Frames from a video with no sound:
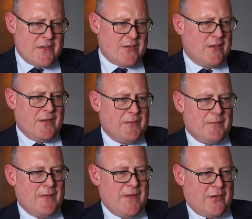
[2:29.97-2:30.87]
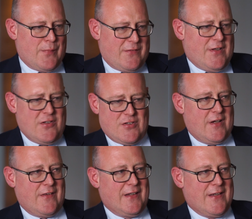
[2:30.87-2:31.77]
So the expectation,
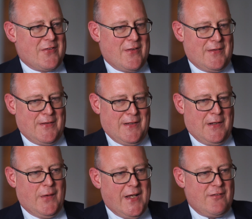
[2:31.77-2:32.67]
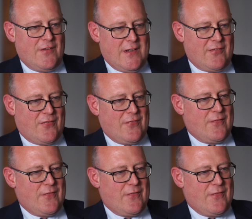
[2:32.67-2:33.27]
I think, is that even if